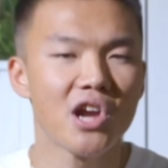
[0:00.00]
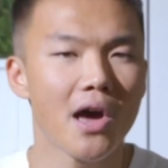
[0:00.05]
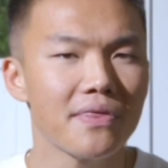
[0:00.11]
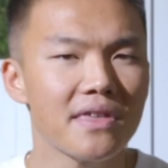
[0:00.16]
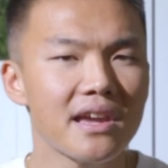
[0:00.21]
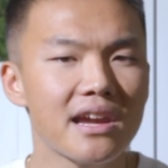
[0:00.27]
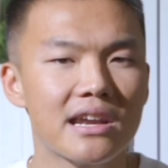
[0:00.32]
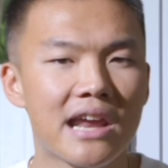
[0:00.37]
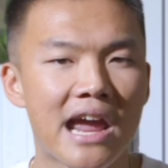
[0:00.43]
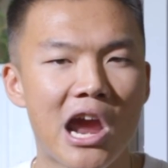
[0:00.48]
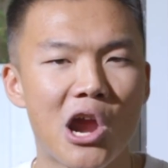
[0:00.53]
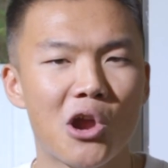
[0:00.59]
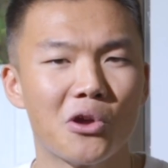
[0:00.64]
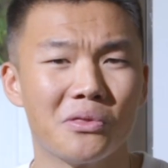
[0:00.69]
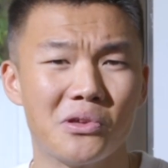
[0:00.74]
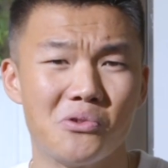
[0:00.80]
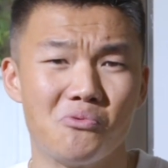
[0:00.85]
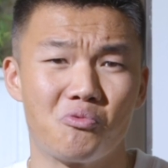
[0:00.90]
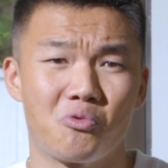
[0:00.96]
nothing
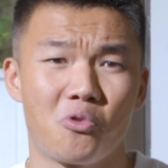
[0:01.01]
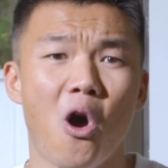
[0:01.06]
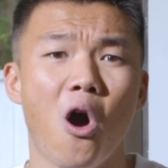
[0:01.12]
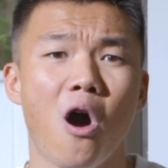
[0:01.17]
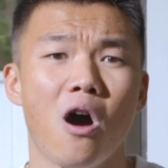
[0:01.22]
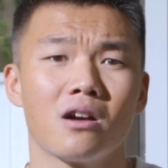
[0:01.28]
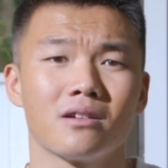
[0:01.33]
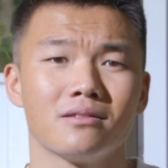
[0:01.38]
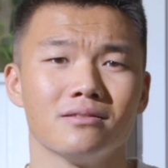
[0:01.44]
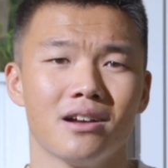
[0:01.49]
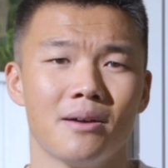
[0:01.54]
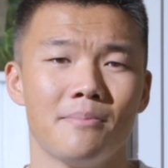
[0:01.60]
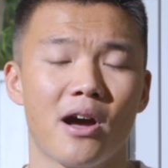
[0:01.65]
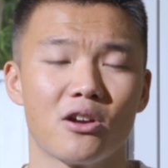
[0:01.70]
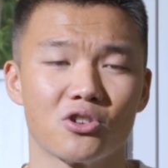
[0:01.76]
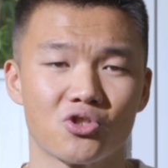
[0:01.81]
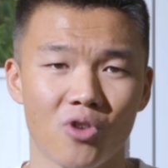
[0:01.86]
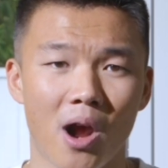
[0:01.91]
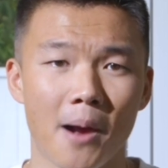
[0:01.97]
inherently wrong
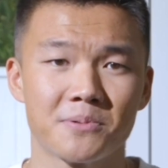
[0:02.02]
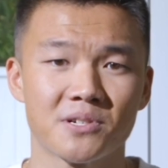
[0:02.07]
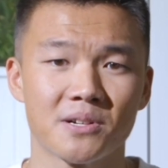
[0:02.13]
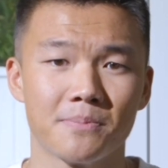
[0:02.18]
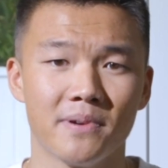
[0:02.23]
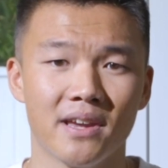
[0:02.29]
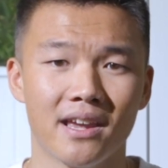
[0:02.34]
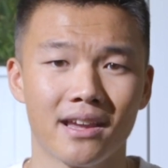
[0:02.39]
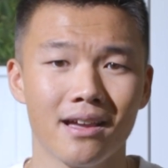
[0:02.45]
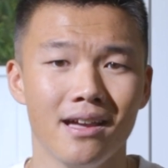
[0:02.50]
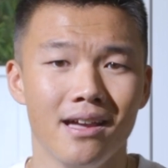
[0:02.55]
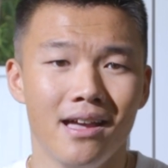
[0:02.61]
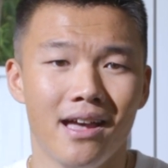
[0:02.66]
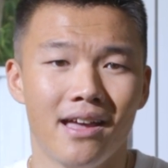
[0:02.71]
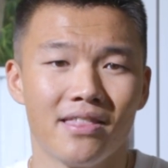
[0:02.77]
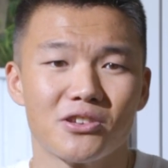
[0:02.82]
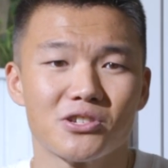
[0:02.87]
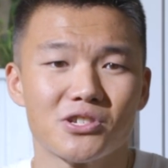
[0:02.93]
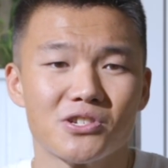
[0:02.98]
about dropshipping,
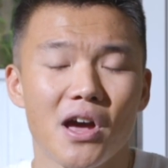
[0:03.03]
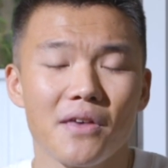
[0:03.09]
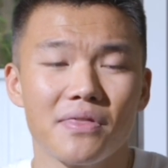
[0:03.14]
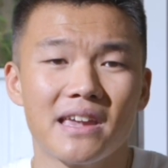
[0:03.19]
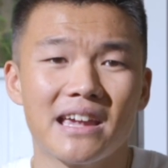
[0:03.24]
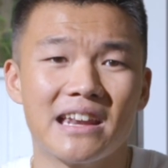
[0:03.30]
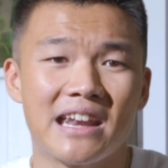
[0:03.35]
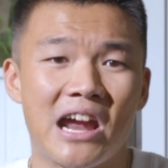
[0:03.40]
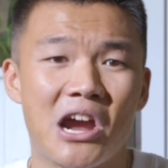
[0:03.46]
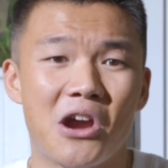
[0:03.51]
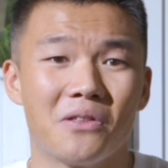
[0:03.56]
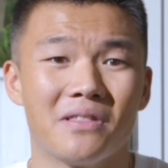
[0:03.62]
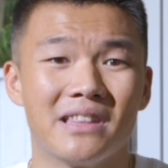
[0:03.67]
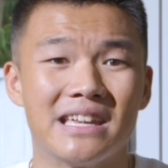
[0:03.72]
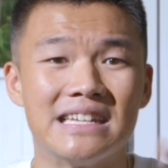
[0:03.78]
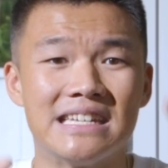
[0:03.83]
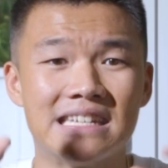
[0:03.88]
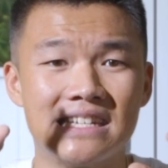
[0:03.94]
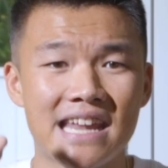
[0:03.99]
and there's nothing
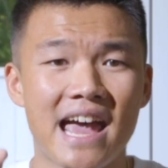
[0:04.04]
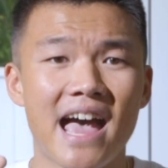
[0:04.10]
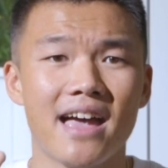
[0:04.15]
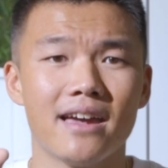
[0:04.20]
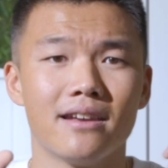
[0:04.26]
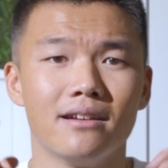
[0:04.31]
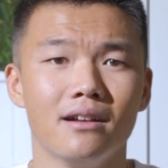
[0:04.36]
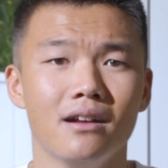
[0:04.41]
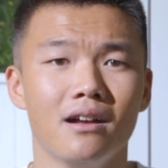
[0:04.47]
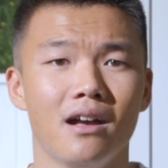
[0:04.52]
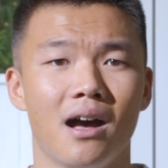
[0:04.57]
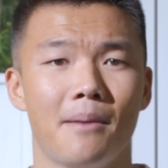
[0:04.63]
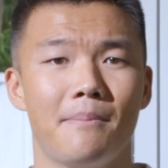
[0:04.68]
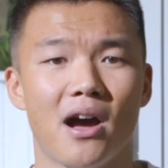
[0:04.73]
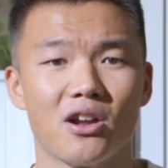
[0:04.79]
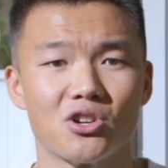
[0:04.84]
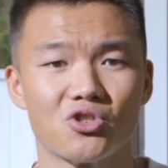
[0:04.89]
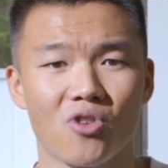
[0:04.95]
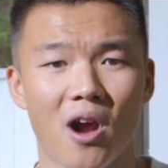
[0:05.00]
inherently dead
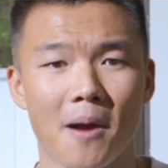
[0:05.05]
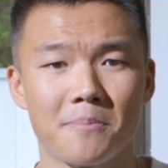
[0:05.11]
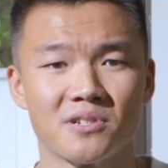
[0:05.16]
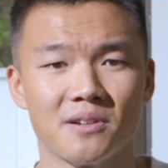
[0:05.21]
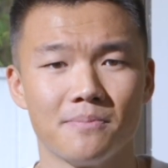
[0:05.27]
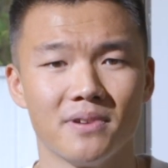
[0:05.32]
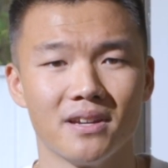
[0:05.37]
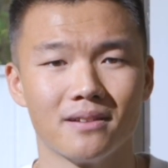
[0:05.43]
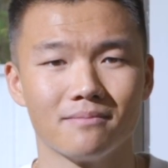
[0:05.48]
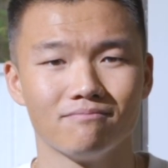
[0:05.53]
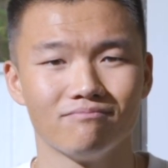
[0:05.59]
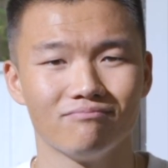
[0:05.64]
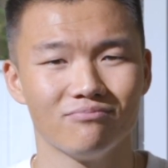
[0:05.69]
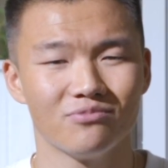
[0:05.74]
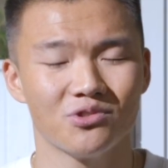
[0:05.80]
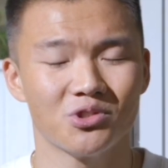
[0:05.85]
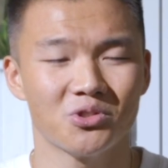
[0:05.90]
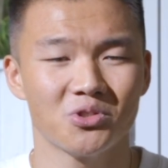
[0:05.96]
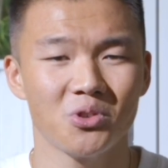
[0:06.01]
about dropshipping.
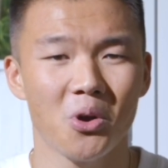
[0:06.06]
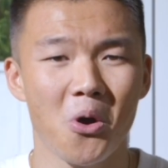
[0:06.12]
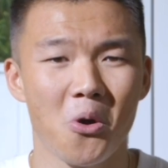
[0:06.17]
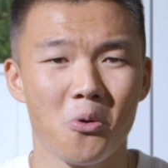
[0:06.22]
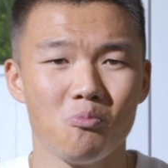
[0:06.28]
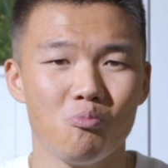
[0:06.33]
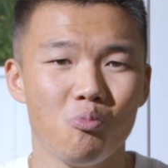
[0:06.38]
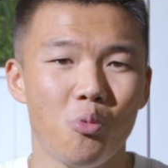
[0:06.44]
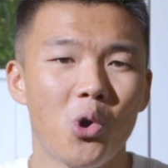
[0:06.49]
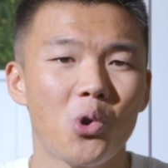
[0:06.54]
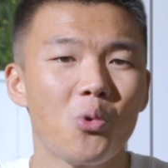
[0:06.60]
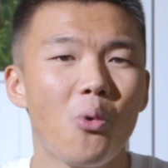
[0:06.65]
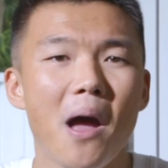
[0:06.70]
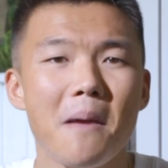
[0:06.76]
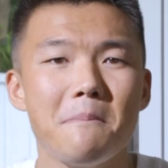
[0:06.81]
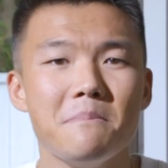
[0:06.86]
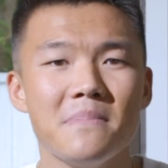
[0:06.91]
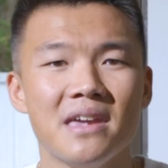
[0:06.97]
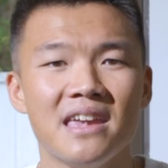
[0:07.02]
So what do
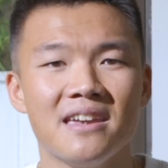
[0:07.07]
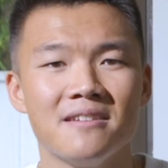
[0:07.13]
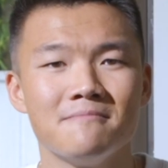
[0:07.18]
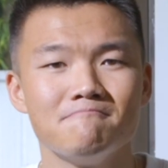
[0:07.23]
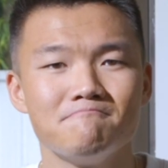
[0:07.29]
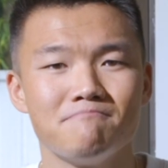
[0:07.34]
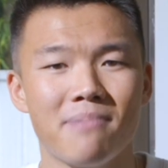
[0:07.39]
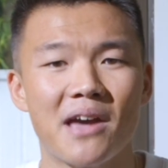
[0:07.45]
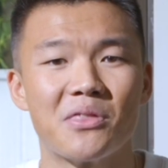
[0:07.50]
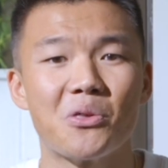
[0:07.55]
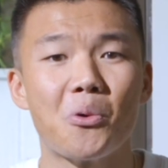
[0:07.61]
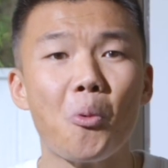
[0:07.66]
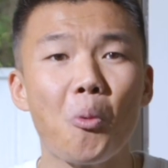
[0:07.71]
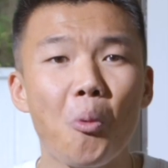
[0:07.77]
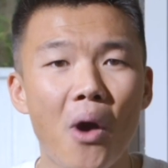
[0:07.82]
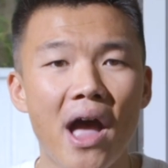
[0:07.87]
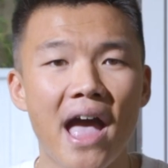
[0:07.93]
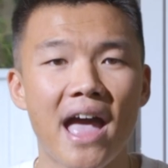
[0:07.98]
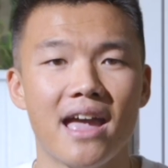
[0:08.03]
I mean by the
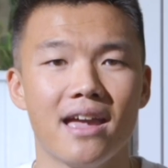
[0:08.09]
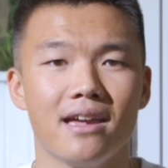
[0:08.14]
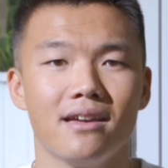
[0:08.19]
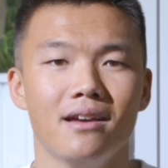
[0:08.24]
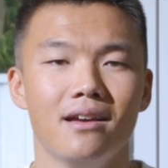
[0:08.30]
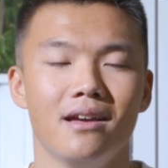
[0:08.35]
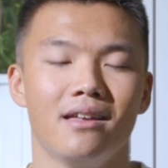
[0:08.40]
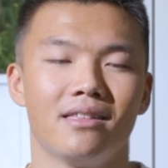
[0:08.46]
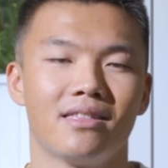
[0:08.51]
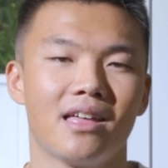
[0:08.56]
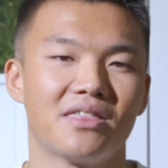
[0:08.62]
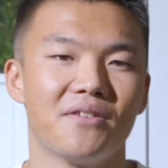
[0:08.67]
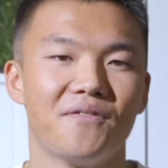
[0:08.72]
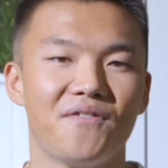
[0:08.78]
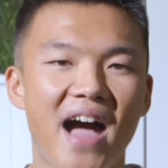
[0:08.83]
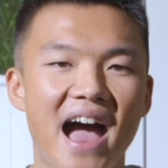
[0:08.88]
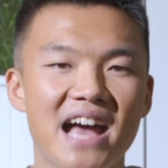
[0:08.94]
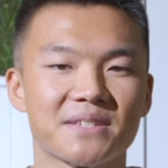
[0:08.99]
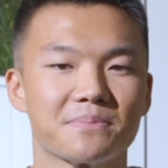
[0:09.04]
way that the
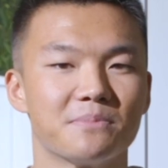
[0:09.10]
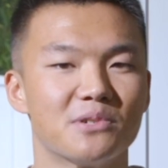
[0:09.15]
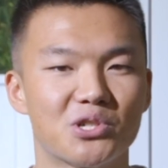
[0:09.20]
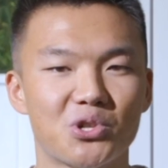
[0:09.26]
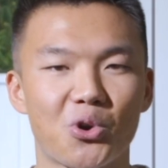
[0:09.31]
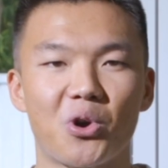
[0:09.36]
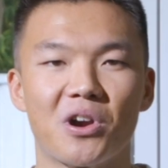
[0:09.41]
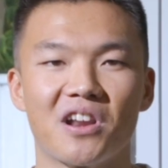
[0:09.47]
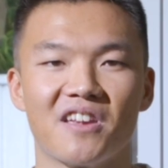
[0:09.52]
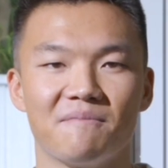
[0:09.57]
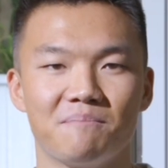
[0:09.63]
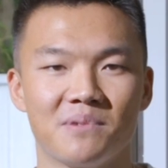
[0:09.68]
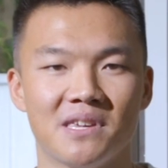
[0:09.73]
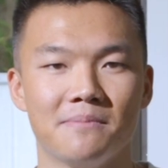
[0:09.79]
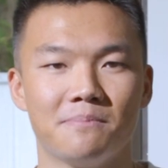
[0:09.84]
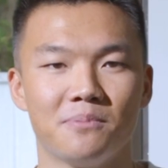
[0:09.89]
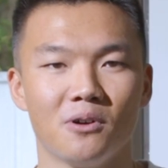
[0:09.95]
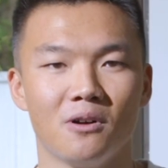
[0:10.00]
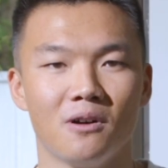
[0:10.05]
vast majority of
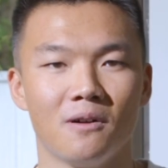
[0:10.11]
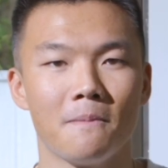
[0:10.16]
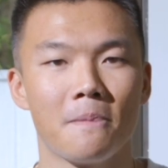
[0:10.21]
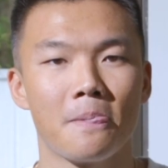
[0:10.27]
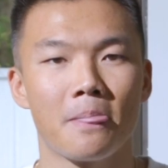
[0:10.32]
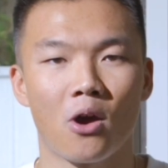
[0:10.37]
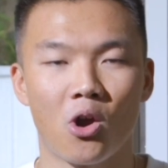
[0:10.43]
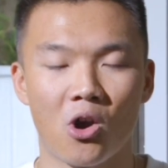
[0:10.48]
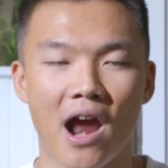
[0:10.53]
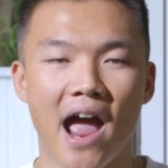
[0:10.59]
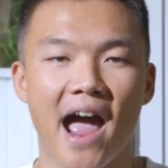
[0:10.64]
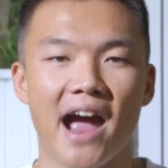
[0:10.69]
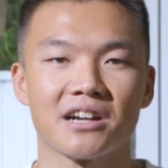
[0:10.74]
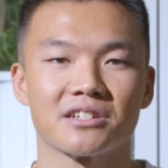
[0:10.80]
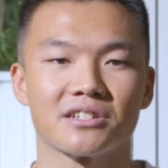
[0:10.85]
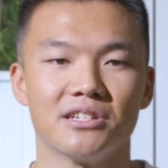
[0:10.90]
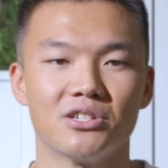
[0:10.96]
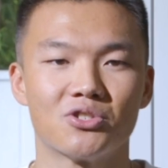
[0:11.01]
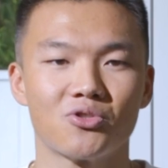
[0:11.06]
people are
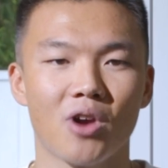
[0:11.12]
actually